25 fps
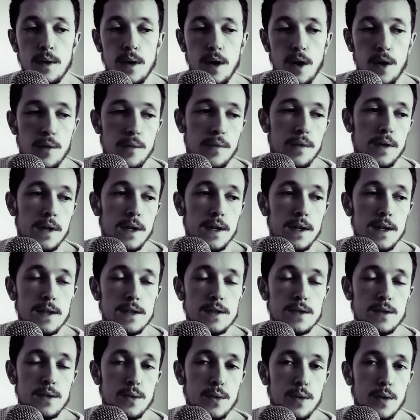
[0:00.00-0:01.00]
hopefully
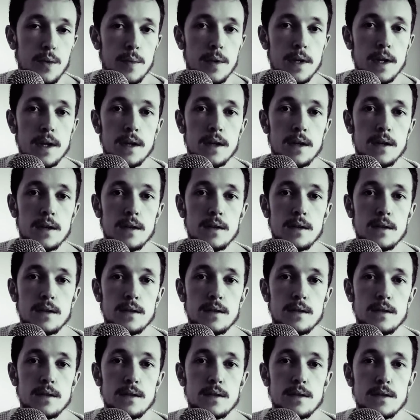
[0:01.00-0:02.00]
this talk will be
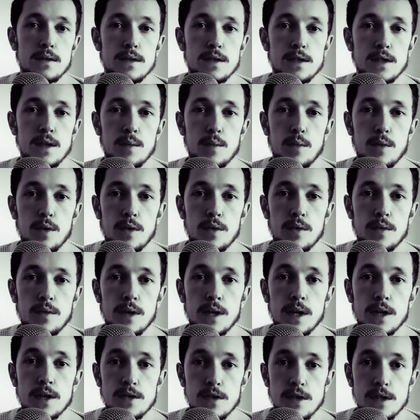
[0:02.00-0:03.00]
somewhat
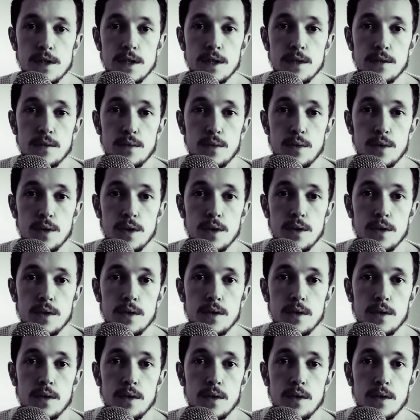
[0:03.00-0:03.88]
interesting for you.